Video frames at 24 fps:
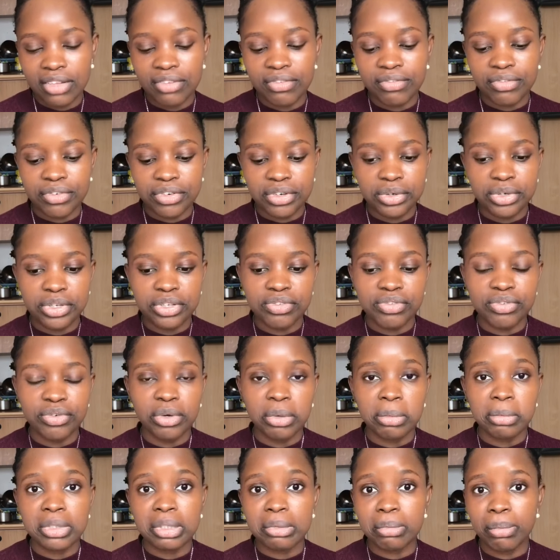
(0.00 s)
It varies
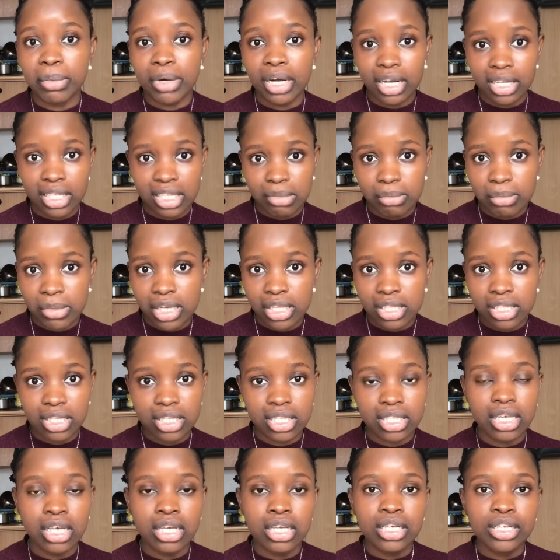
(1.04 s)
from
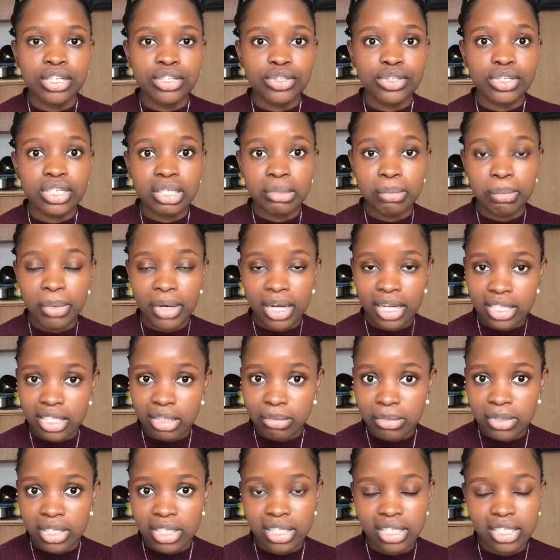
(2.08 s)
department to
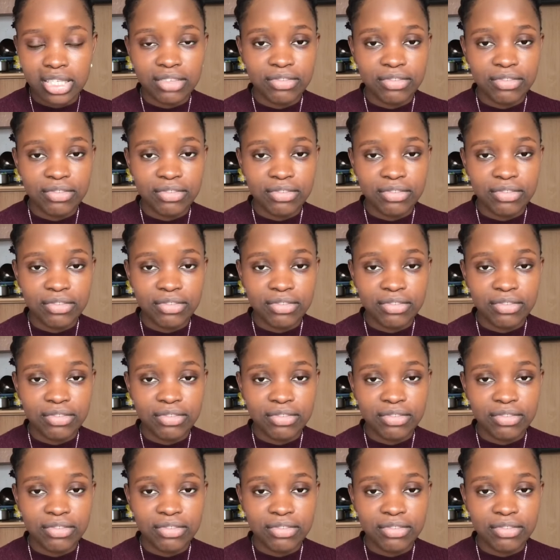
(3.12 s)
department.